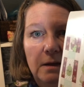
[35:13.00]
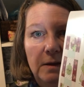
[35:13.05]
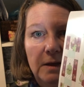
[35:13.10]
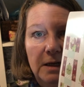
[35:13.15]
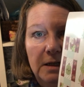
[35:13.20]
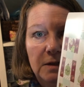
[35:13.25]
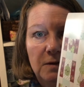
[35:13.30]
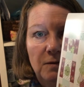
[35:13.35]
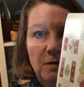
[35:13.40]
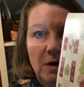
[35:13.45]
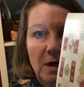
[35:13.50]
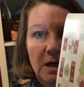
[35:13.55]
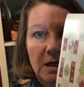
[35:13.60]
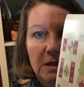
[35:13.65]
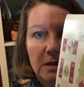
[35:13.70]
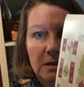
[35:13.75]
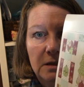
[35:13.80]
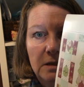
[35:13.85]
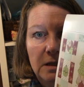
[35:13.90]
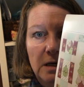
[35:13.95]
there's
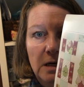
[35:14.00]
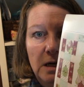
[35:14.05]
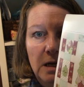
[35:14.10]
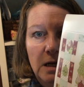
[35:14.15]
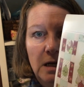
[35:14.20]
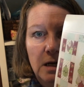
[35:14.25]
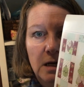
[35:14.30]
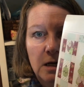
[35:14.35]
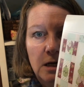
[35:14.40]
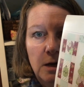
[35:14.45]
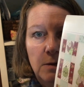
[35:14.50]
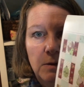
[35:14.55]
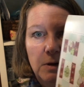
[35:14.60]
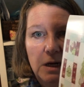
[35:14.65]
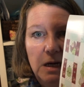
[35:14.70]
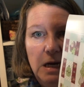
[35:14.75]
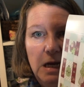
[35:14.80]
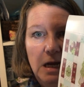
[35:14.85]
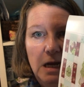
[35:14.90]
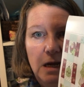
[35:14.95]
vines in here going
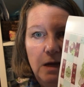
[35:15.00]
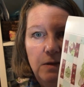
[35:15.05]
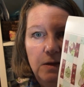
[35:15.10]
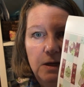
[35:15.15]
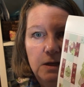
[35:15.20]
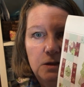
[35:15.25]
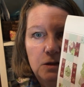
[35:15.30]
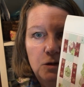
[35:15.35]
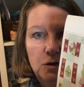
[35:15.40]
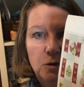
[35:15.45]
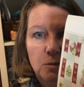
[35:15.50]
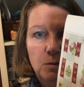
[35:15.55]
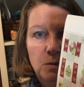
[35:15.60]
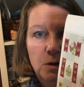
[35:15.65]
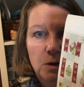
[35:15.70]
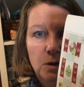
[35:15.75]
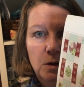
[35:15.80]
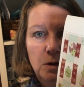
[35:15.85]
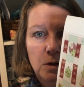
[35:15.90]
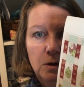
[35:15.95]
in here, and there's some
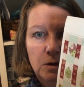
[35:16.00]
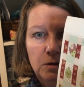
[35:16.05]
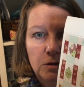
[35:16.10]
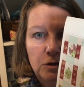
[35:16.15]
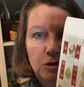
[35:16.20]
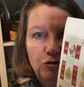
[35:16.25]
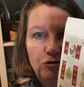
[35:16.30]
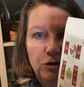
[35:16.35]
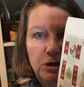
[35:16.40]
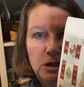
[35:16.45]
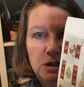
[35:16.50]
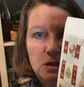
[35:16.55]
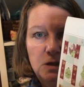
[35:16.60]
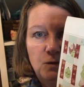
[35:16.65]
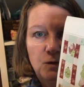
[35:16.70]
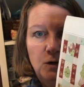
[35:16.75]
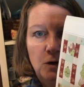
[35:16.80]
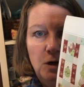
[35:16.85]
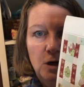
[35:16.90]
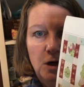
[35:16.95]
strings
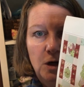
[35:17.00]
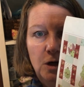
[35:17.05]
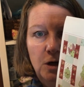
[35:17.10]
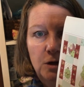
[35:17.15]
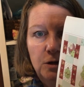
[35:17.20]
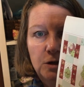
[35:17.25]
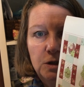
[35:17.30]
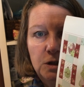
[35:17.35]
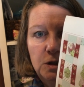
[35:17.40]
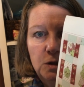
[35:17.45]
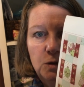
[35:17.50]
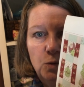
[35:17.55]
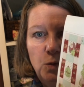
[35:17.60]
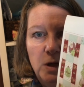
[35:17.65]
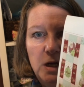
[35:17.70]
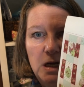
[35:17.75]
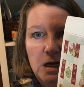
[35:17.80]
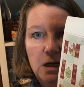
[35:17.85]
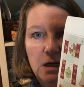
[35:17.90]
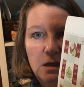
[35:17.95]
for her
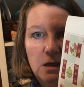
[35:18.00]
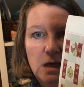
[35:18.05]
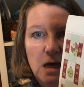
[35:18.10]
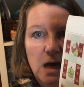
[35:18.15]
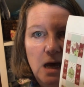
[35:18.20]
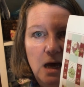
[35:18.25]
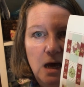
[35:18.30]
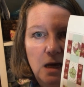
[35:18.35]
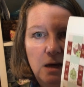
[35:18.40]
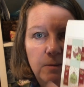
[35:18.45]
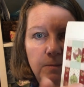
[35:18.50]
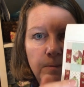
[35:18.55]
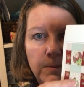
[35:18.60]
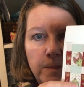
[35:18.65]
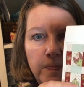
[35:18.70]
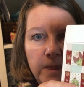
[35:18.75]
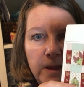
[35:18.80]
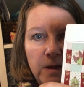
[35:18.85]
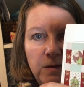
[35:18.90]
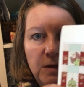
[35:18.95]
swing there
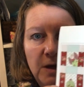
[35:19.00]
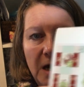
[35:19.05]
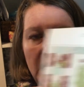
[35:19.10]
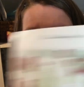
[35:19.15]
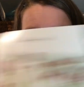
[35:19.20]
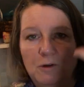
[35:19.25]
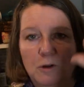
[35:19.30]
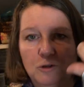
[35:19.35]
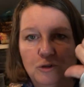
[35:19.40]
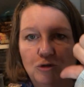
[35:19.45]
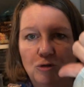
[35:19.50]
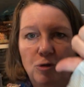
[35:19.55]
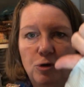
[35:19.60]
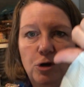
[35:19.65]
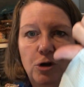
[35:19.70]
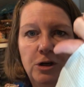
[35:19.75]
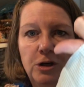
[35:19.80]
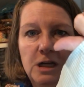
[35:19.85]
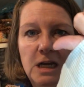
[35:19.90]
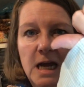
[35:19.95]
that I've not drawn
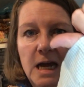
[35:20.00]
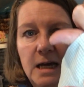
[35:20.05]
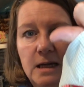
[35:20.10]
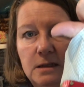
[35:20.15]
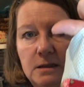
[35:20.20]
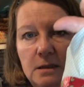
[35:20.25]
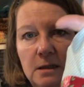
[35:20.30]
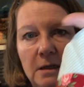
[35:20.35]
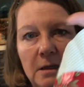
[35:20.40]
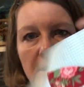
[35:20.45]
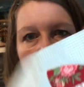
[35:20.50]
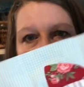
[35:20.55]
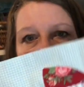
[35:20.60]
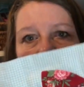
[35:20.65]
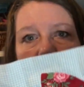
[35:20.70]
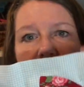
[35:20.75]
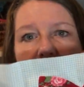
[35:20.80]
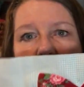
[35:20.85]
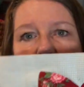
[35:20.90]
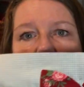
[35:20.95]
on yet, so
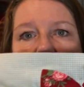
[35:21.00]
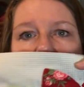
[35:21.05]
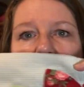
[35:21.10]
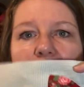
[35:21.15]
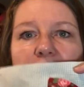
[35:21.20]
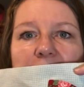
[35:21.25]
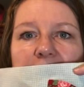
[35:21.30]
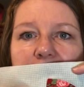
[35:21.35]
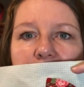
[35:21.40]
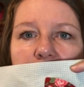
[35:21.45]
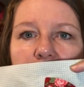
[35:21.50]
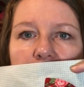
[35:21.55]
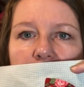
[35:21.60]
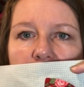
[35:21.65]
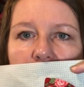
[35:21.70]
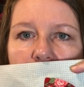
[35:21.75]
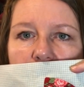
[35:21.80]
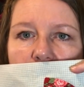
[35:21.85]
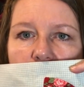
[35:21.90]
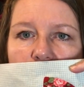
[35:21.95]
that will connect
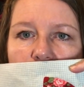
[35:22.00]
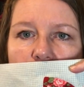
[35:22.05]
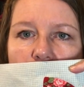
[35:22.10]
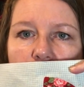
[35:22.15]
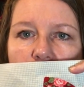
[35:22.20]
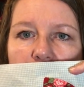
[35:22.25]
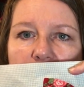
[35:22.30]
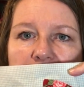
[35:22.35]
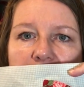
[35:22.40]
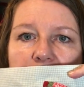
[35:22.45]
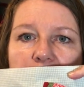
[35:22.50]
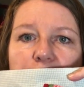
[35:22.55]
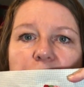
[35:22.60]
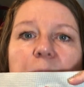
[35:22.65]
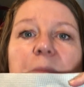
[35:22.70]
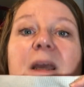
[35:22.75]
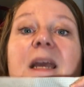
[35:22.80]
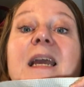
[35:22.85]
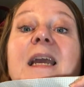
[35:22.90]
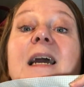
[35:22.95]
from out from
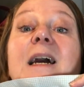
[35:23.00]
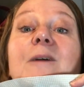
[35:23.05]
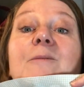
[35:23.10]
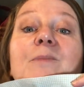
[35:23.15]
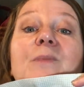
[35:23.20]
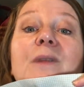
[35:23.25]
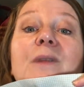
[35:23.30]
here